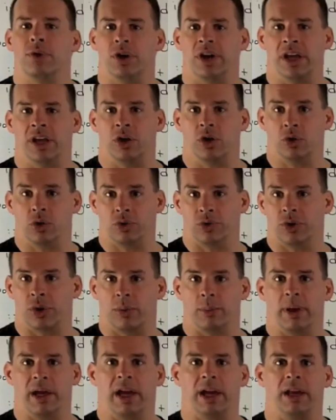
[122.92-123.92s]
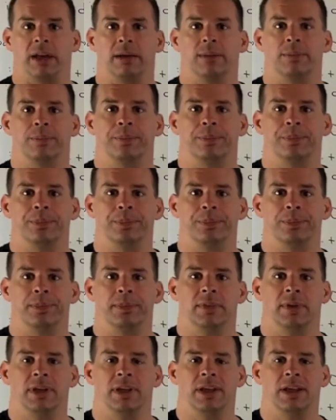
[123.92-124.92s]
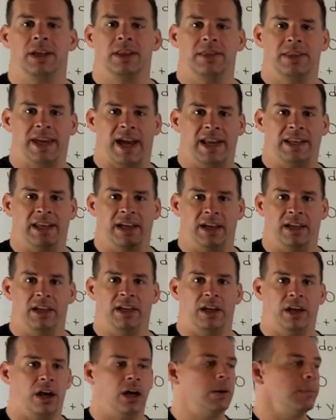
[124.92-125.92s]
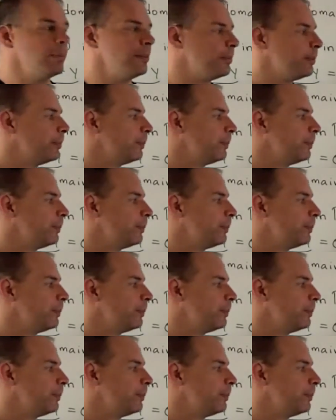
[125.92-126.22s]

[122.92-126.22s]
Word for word: for an integral domain the idea here.